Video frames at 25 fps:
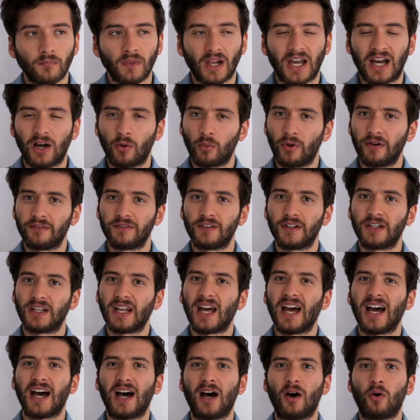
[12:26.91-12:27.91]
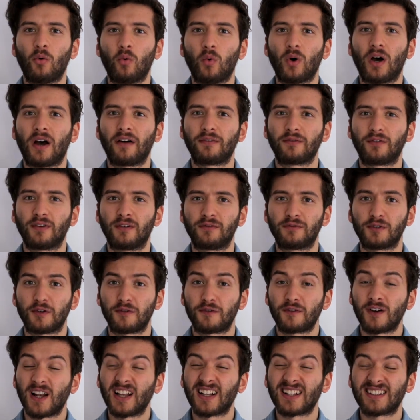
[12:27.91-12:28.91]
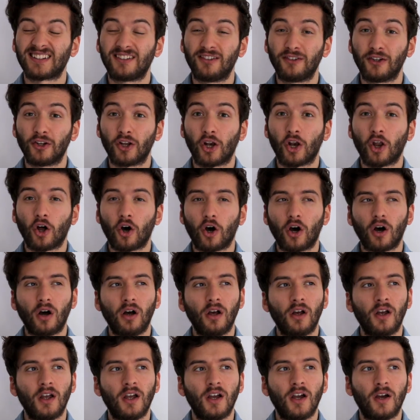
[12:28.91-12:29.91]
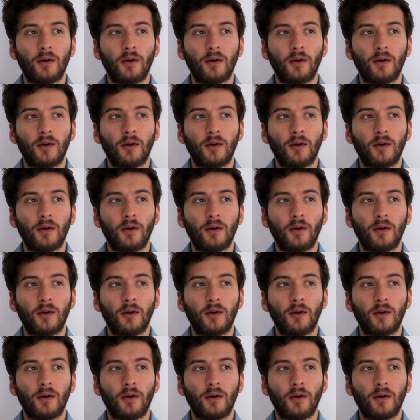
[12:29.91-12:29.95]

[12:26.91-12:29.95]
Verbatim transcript: However, now, after I've reflected a lot,